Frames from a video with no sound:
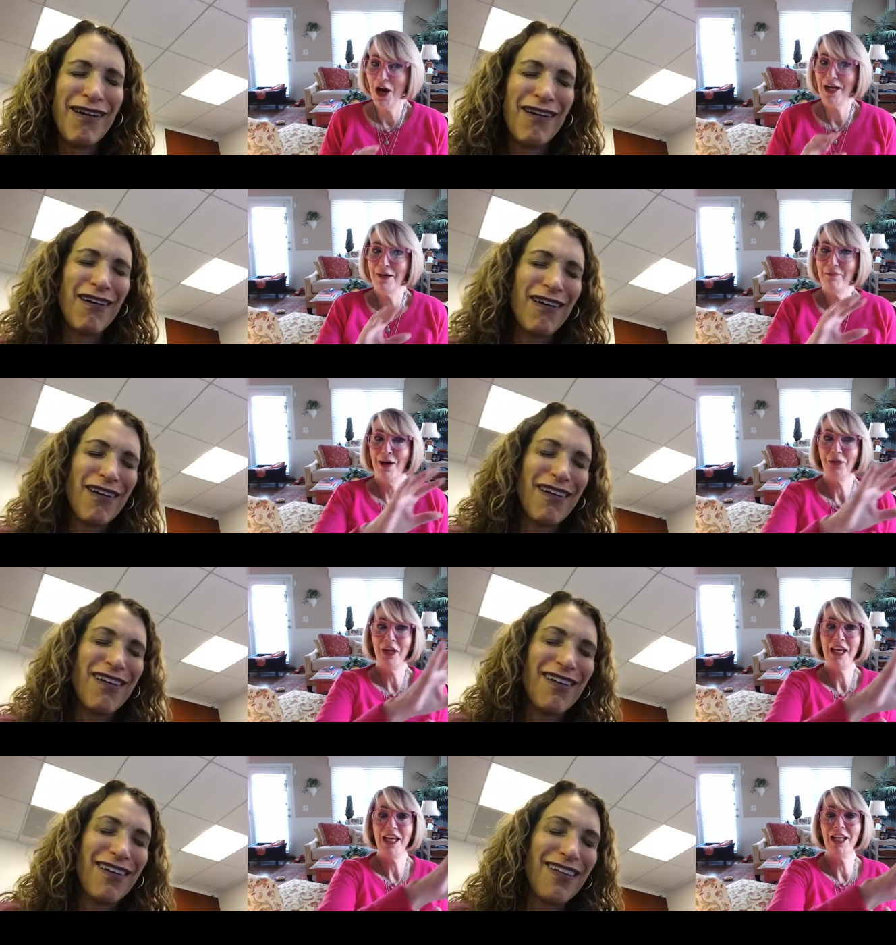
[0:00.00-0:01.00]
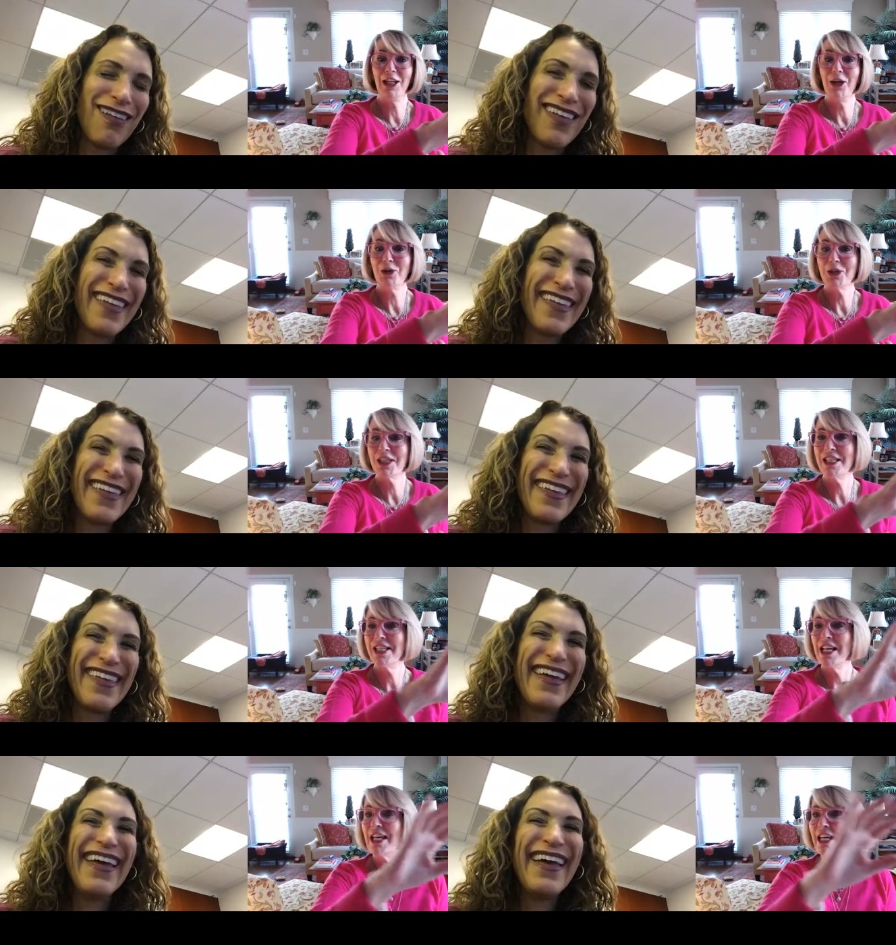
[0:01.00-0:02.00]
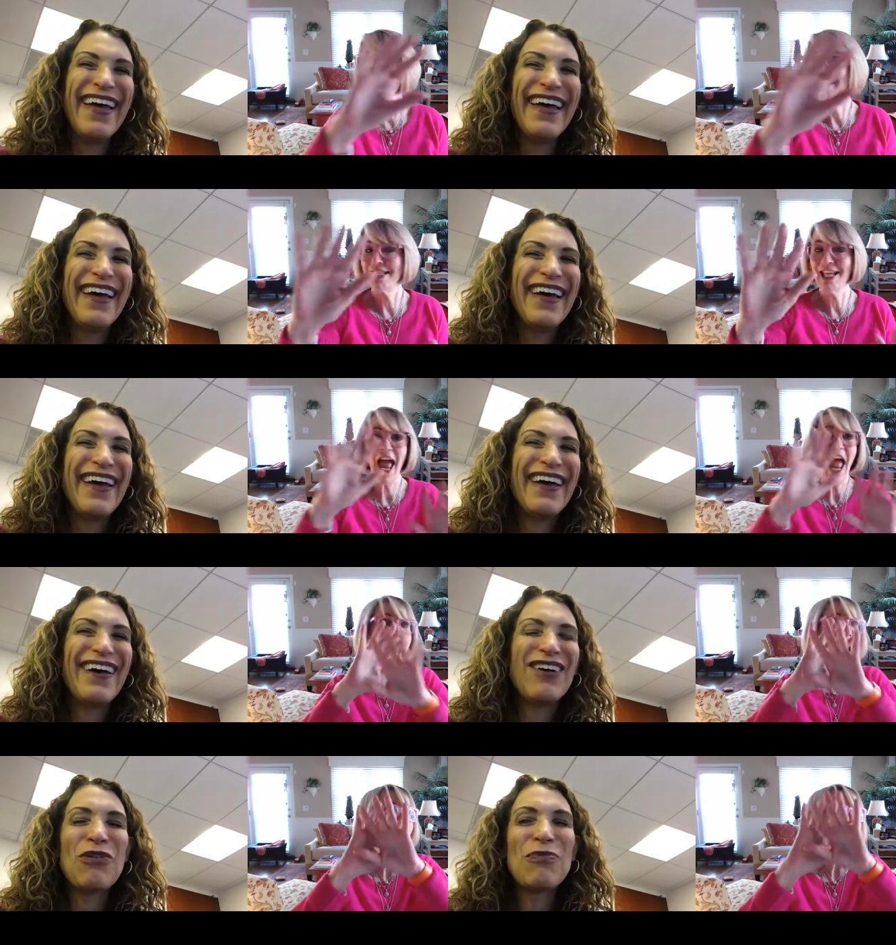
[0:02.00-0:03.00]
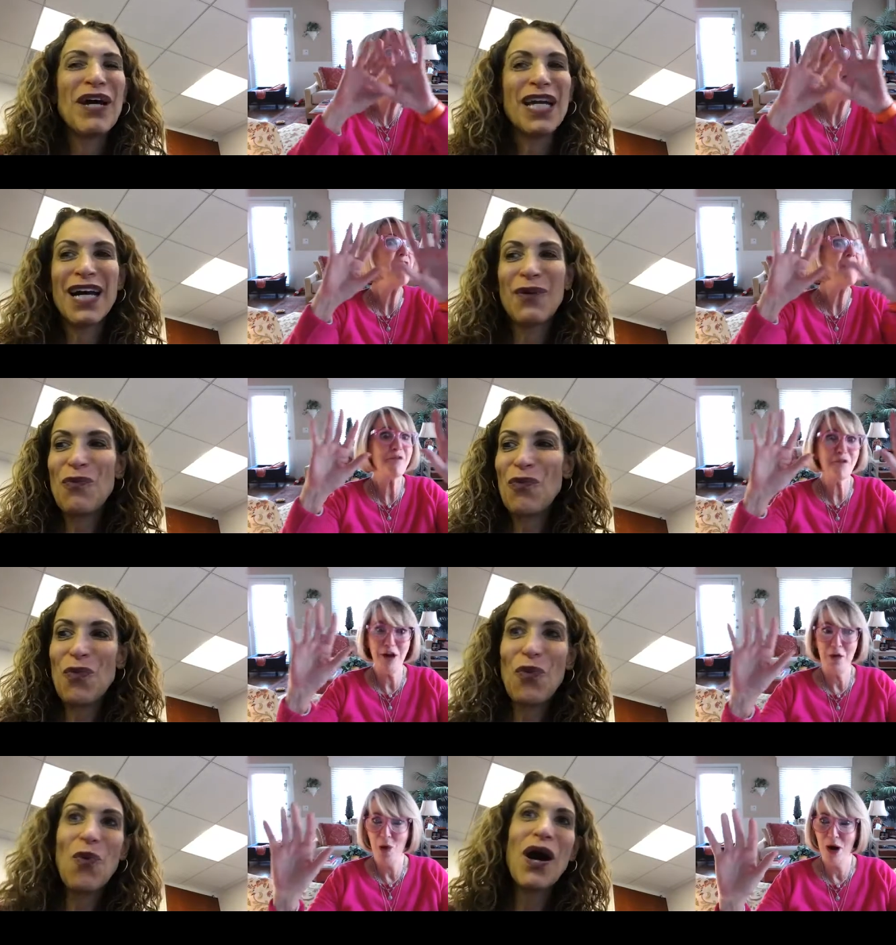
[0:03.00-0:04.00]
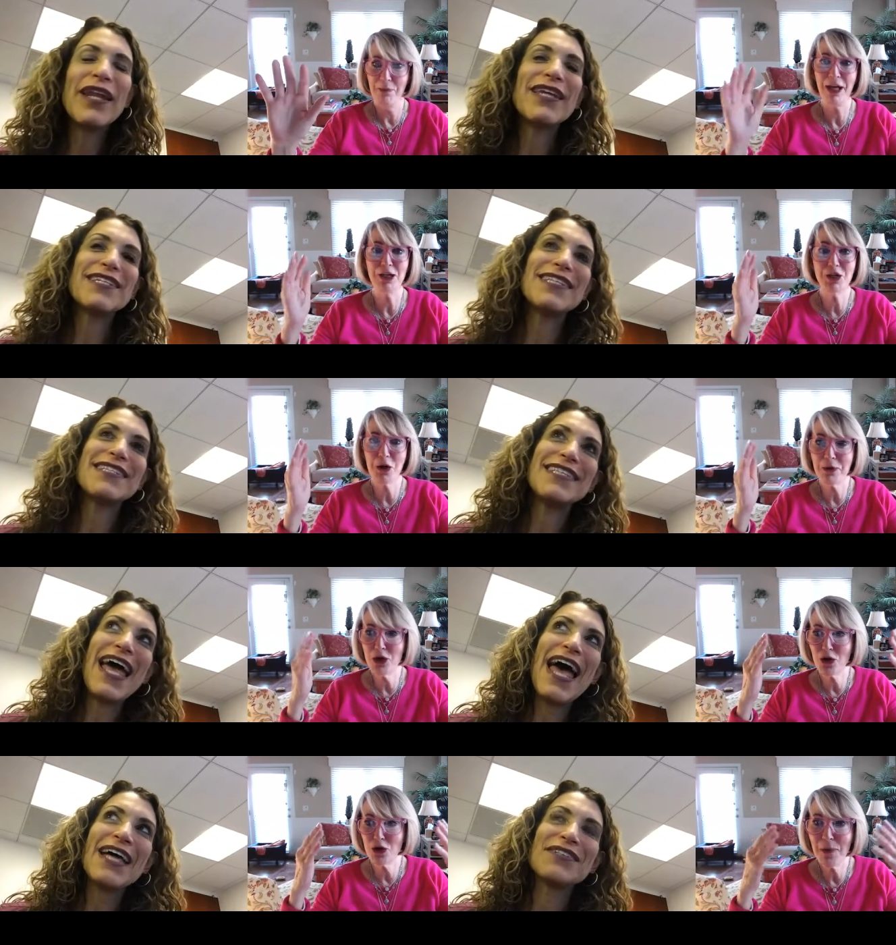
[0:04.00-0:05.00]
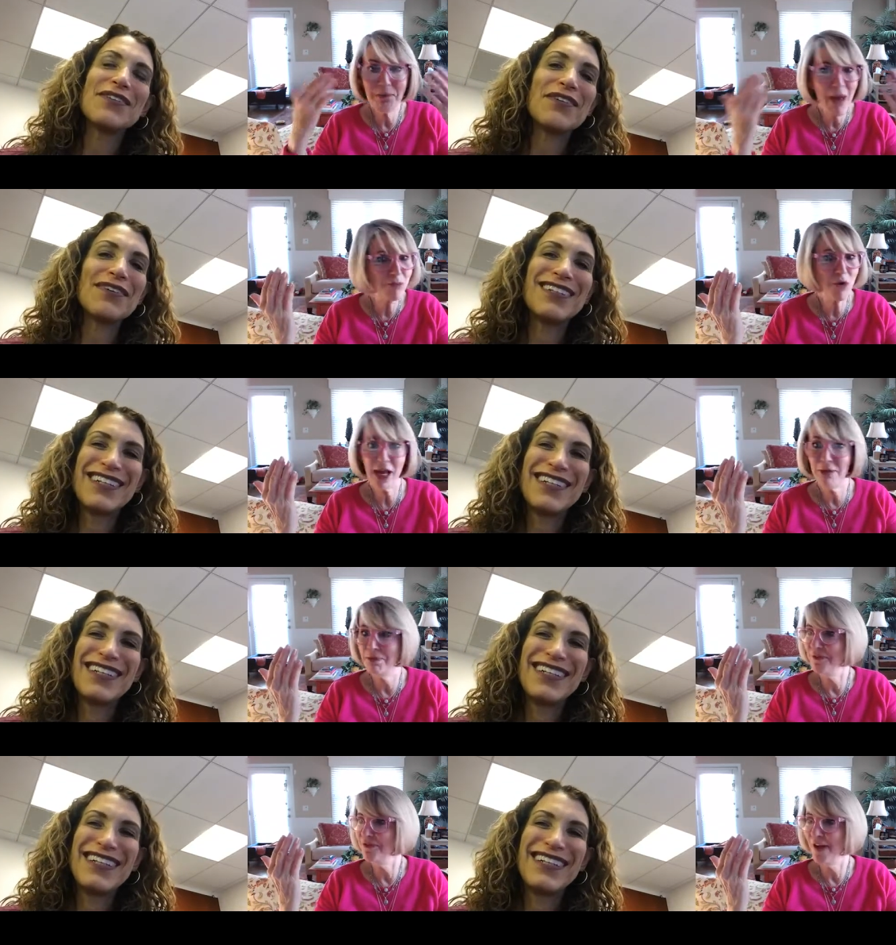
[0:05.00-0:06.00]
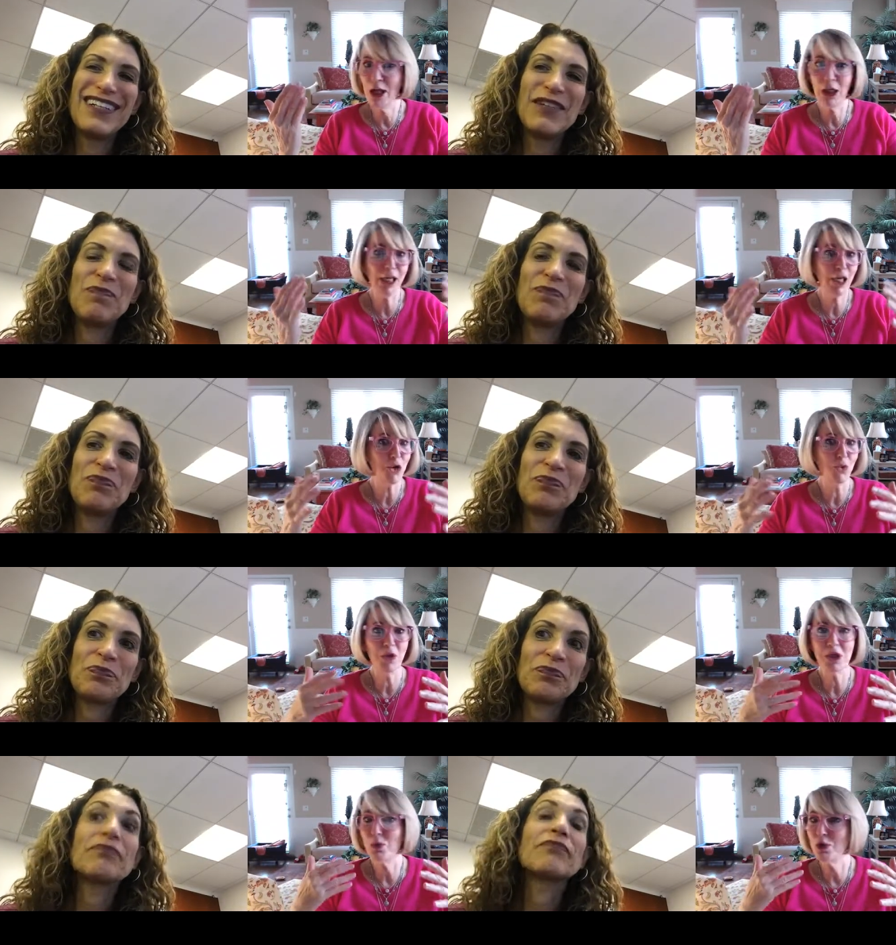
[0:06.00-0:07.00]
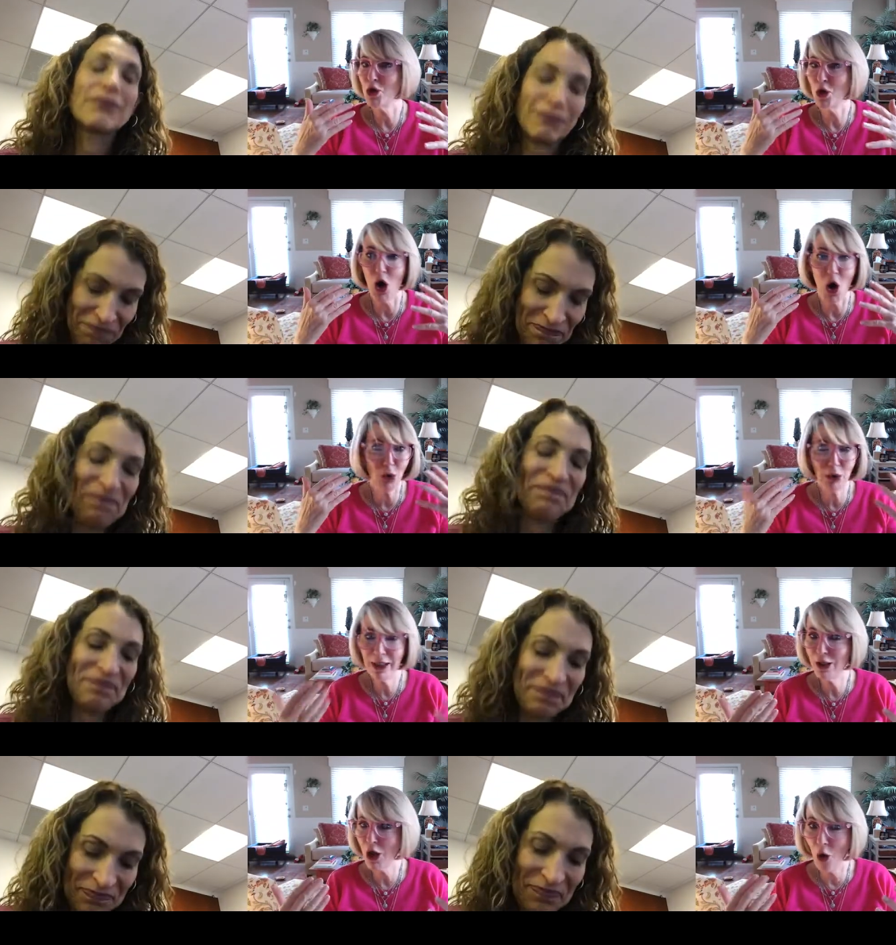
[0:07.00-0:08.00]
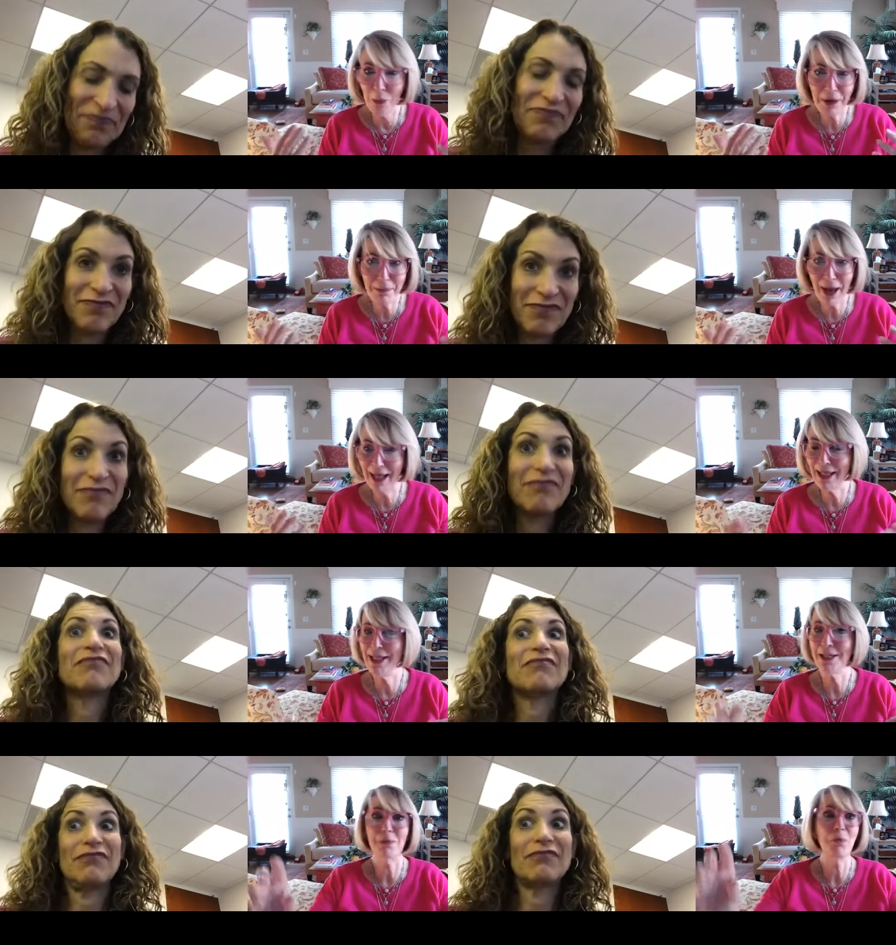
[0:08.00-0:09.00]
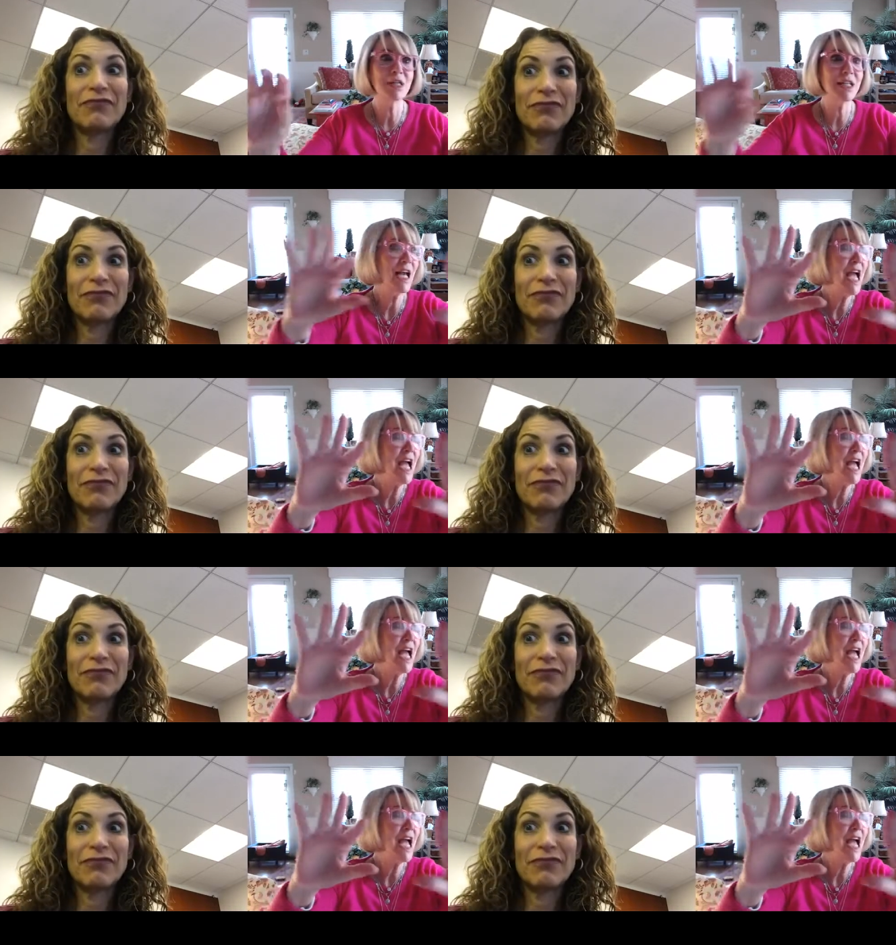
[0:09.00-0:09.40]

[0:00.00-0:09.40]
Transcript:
Speaker 1: talk about the yellow sticky. Oh my everywhere god. Everywhere because your your your memory had been failing you and this was your only coping mechanism was to